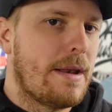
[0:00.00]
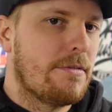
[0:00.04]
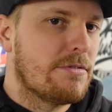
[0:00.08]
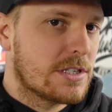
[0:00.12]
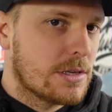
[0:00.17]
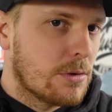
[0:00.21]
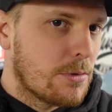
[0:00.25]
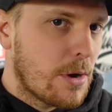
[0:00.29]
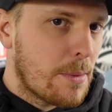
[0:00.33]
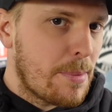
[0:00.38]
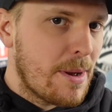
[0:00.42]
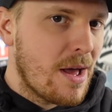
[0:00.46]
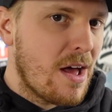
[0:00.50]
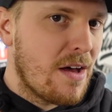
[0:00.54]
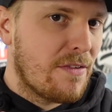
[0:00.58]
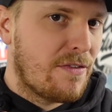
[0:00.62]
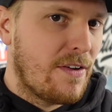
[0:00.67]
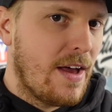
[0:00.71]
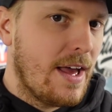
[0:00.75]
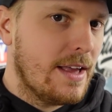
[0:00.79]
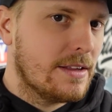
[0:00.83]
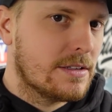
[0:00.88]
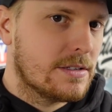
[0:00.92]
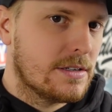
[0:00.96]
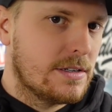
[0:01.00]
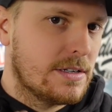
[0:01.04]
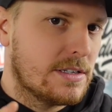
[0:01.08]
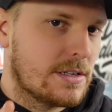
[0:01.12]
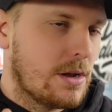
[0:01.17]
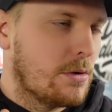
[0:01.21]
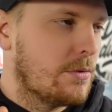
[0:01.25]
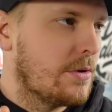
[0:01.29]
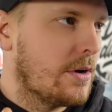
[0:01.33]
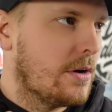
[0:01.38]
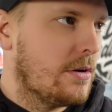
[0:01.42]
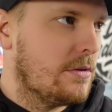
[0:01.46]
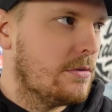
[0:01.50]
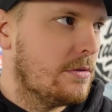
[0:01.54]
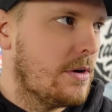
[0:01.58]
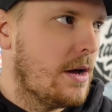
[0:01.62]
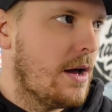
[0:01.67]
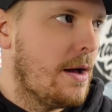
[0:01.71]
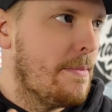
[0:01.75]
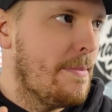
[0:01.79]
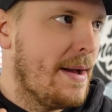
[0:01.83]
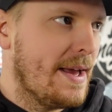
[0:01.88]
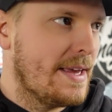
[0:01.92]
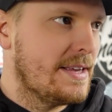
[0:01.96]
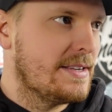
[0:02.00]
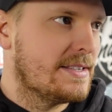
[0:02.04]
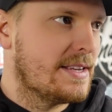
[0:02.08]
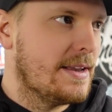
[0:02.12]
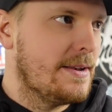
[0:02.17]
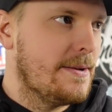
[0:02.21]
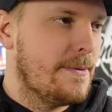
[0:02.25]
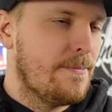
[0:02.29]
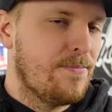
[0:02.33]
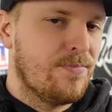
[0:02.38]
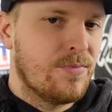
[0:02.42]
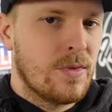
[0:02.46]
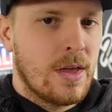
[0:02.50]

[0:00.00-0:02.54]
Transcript: It's still not perfect, and it's still not amazing,